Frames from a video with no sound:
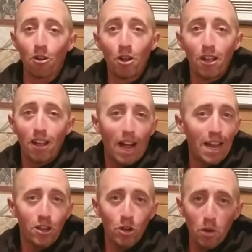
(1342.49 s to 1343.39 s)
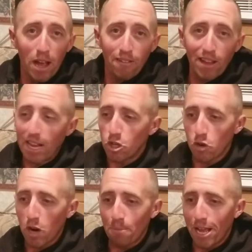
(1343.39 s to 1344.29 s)
So I do have
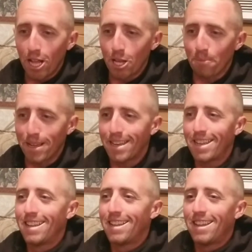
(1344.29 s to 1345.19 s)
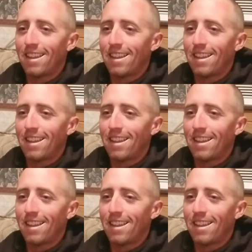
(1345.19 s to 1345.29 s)
a drama element